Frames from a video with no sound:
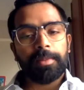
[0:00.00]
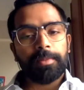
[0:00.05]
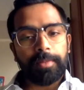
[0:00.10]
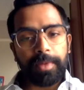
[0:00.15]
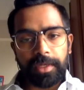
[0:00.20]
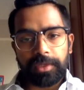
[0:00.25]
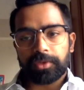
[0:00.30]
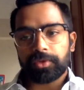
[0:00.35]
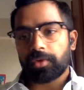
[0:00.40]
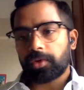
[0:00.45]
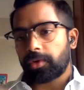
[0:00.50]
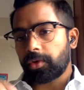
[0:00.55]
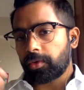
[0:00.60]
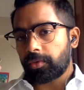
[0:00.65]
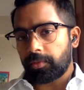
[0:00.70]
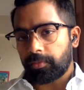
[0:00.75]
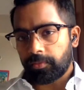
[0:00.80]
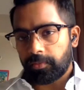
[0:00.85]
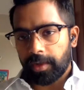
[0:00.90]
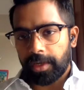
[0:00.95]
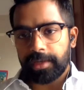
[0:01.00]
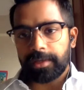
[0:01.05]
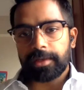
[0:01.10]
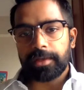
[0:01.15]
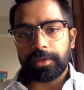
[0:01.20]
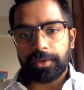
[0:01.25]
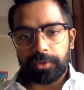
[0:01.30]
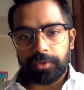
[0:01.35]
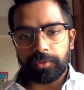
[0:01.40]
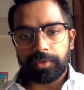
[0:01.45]
Based on your final
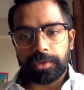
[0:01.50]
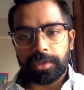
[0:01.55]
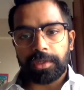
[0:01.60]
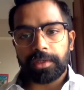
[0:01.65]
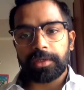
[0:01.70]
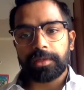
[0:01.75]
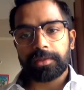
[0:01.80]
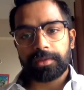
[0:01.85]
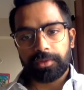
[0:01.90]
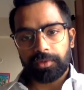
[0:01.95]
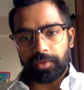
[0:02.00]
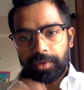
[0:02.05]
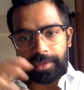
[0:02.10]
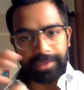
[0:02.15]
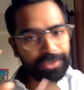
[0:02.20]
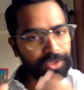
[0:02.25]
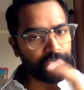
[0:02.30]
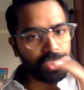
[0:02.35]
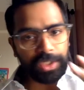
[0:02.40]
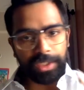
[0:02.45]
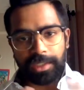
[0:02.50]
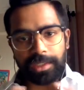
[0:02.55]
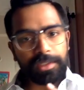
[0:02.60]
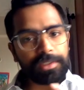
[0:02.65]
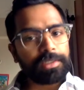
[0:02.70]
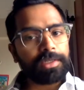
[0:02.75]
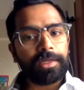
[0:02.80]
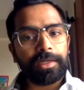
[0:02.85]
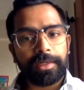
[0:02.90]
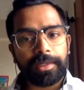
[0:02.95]
use case, you can change
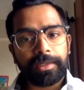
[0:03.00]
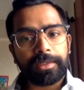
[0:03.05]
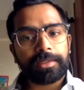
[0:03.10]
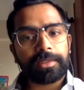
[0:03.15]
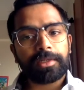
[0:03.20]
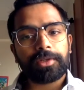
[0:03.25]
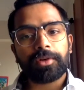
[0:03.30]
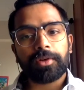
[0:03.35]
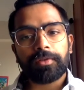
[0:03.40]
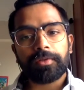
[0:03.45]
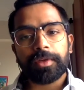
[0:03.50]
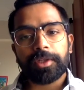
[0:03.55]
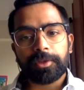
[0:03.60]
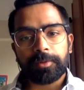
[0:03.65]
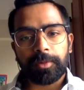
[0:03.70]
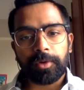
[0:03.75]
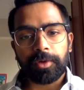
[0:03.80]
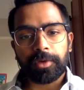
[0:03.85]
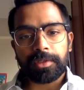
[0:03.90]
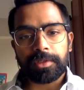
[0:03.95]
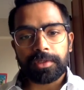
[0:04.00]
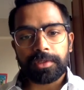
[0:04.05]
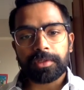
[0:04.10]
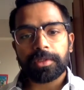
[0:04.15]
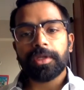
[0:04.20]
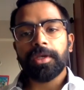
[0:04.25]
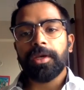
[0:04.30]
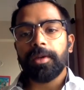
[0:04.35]
the intensity of each process,